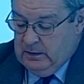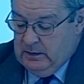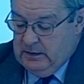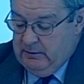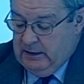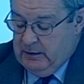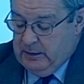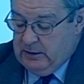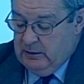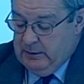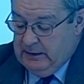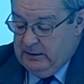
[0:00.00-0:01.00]
develop a
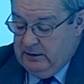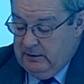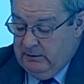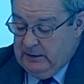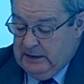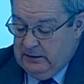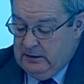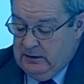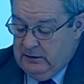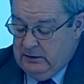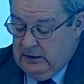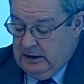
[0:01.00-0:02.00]
competitive
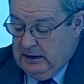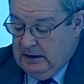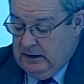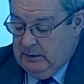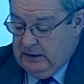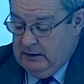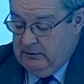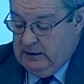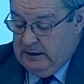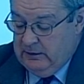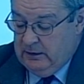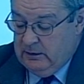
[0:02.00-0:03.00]
advantage in
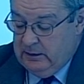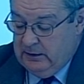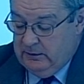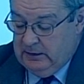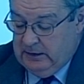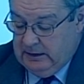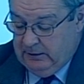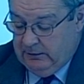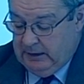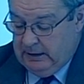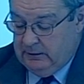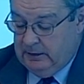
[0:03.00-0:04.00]
relation to others in their
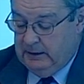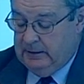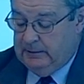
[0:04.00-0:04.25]
sector.